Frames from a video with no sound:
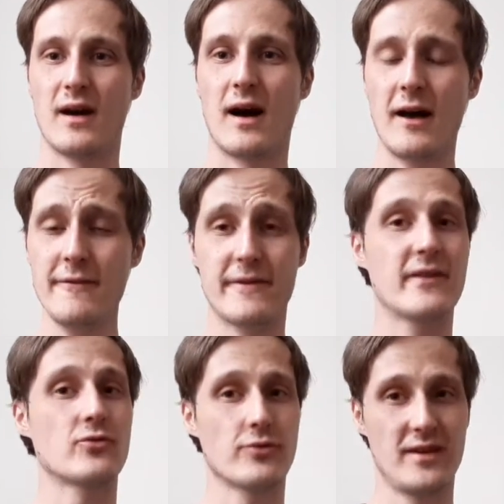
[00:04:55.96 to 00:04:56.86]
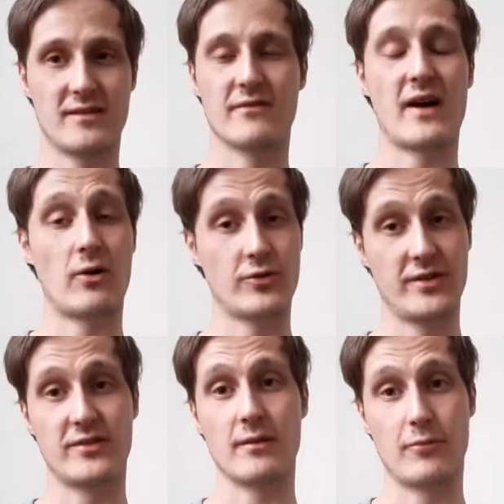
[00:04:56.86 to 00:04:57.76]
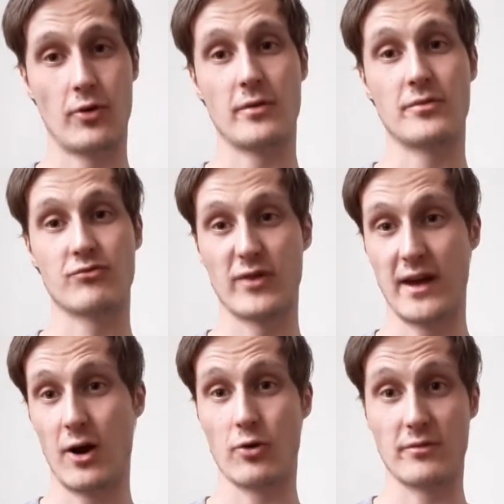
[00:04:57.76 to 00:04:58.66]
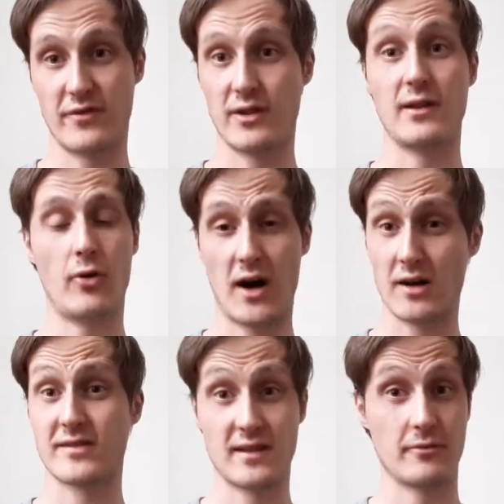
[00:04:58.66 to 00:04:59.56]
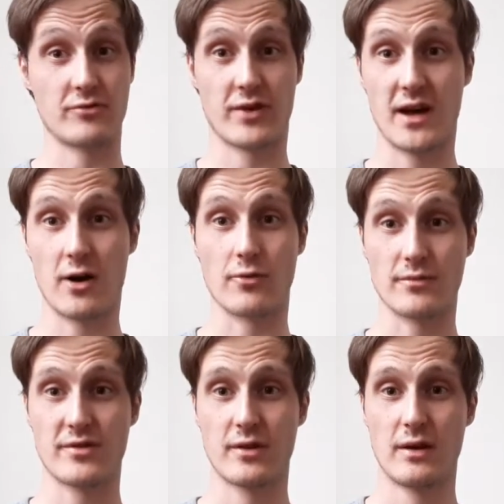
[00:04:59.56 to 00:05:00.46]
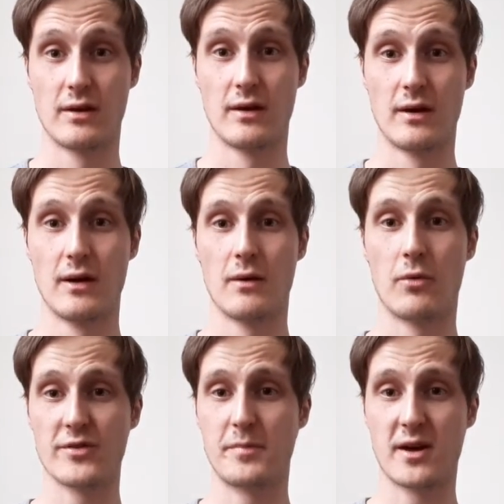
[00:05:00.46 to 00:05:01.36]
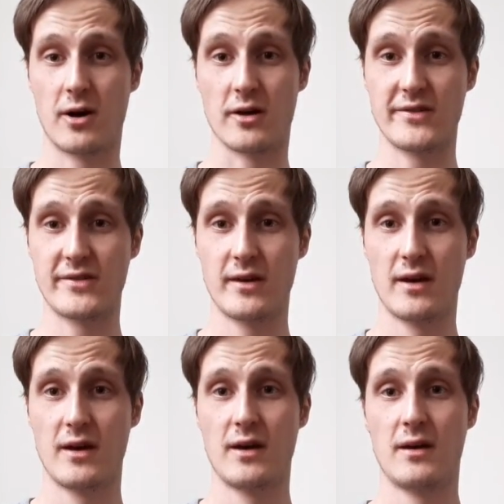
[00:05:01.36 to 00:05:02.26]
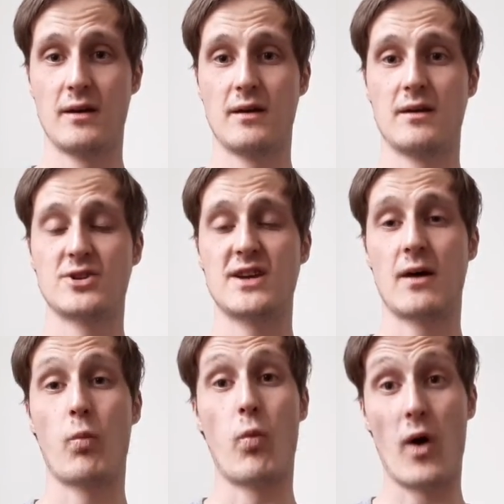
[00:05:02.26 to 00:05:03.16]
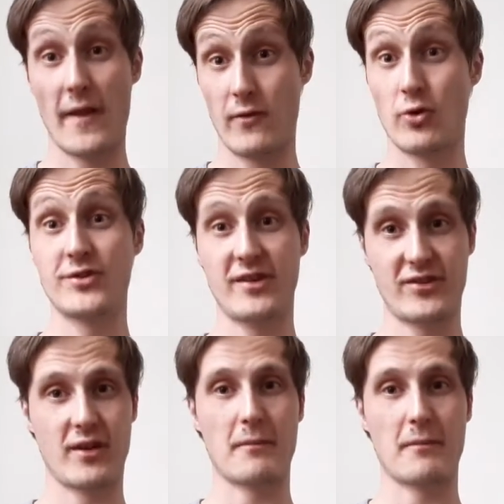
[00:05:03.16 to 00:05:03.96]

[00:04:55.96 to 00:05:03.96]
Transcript: I think the reason that autistic boy was rehomed, that little Huxley was rehomed, was because she had one autistic